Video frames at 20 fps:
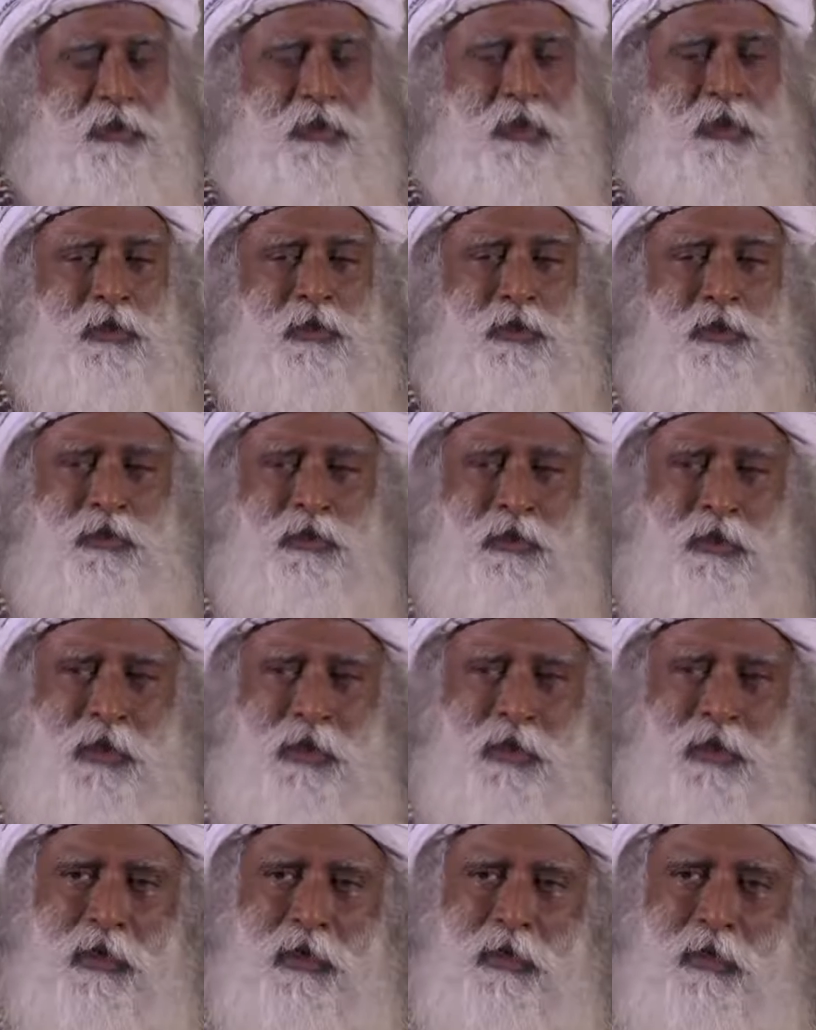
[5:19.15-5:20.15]
that you
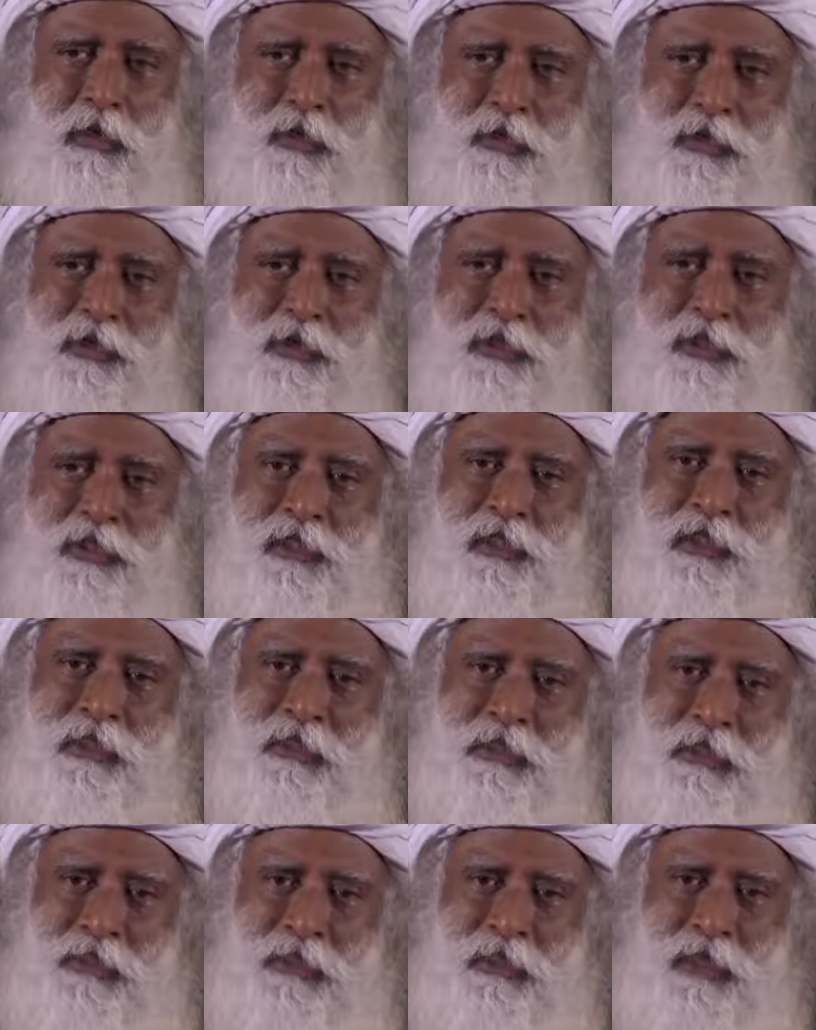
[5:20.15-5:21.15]
can consciously
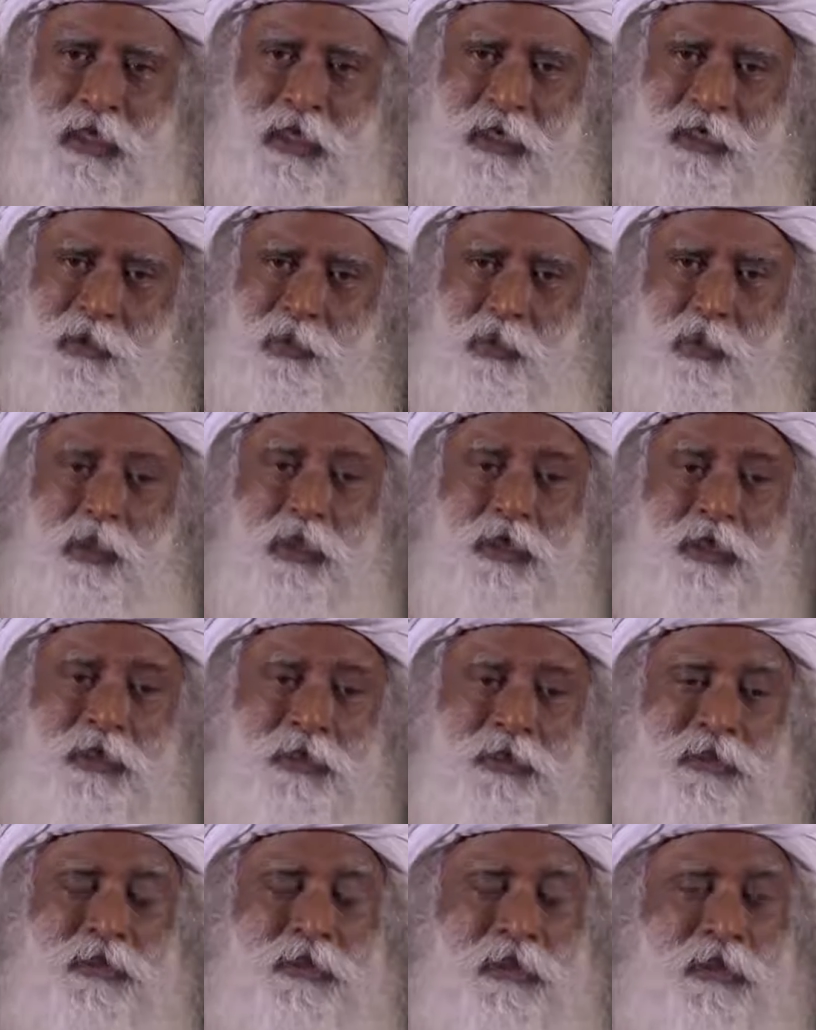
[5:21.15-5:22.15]
decide what
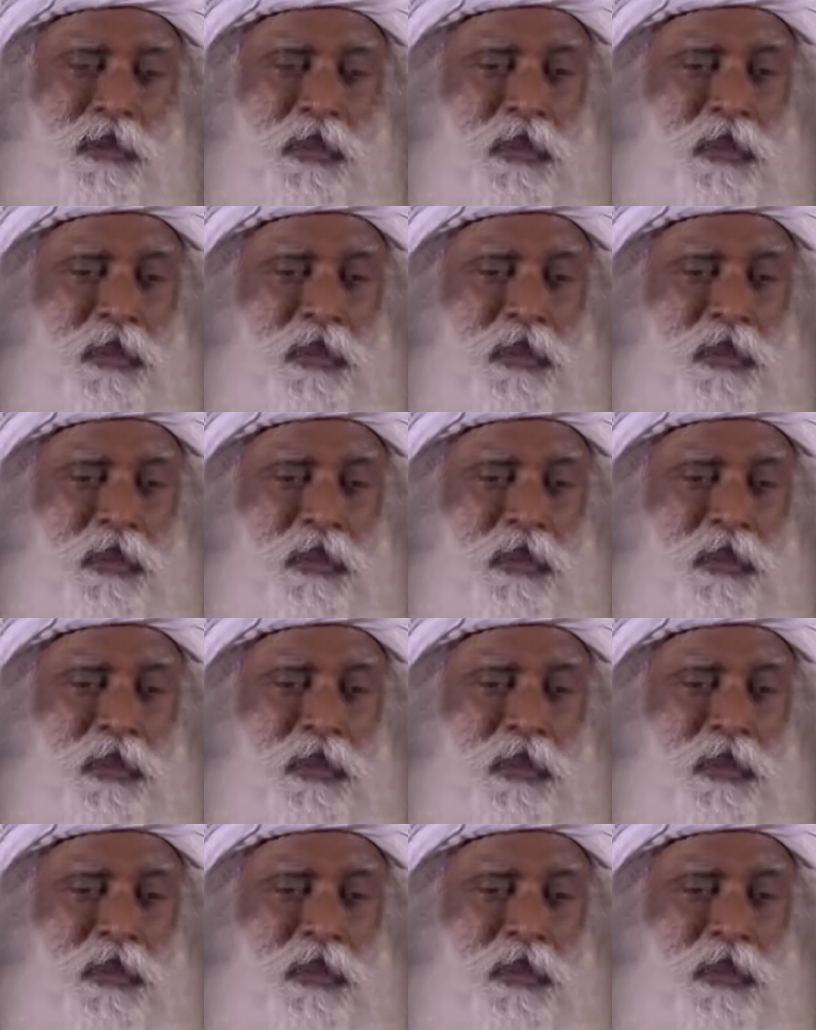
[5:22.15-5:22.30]
is the